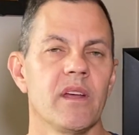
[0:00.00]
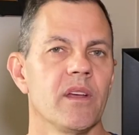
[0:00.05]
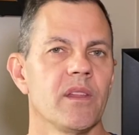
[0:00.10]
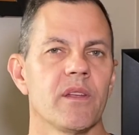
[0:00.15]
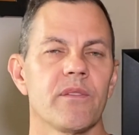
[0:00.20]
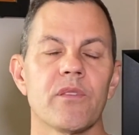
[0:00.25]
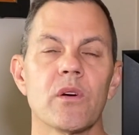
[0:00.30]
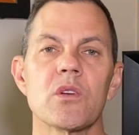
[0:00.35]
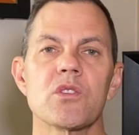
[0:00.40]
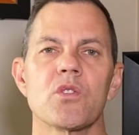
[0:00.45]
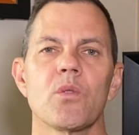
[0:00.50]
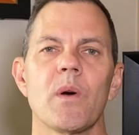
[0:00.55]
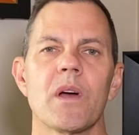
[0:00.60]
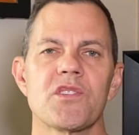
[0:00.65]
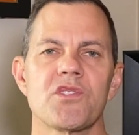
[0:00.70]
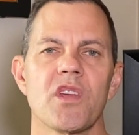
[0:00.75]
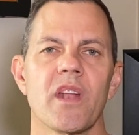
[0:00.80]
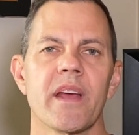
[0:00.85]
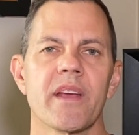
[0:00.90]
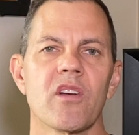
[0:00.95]
The first
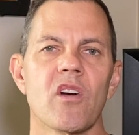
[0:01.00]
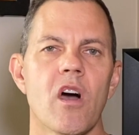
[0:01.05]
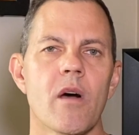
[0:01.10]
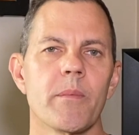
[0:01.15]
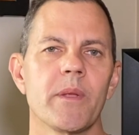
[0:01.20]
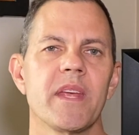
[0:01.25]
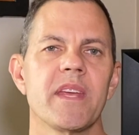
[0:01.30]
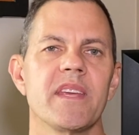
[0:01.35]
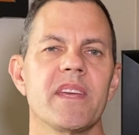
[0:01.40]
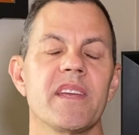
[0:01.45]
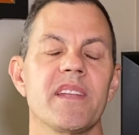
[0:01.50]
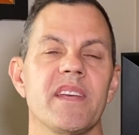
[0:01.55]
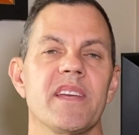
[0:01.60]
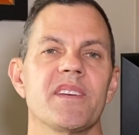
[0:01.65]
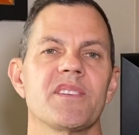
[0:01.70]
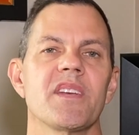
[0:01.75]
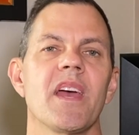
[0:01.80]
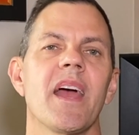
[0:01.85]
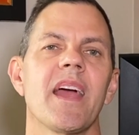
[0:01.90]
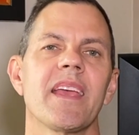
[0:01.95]
question I commonly get
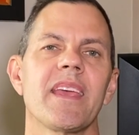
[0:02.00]
is